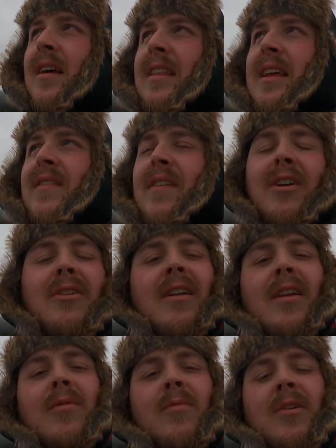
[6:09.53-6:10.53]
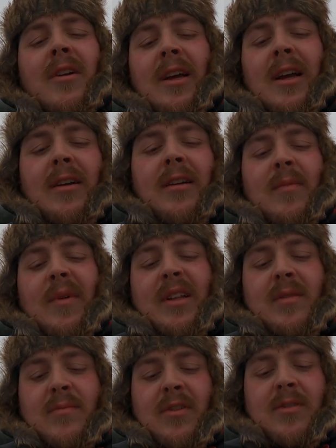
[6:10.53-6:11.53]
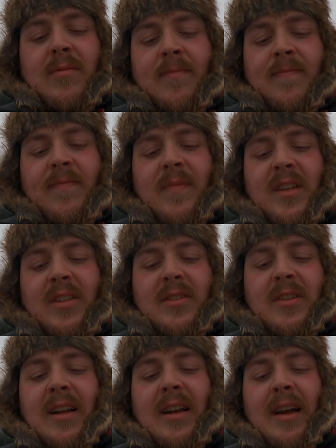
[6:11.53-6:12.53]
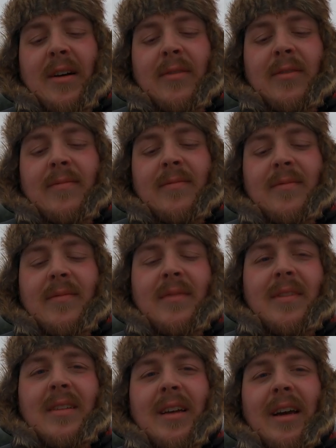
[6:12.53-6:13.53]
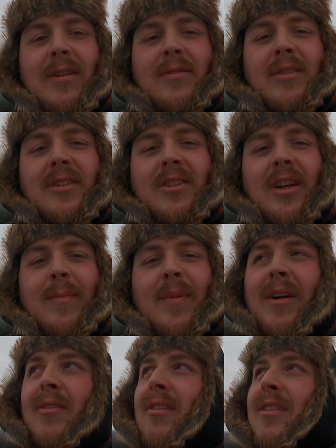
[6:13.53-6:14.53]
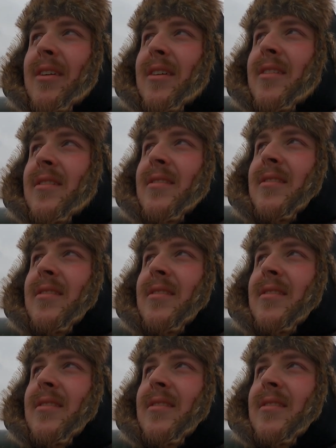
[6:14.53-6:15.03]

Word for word: I think if I don't get into one, I gotta come back tomorrow. That's just kind of how how it's gonna shape out, I think.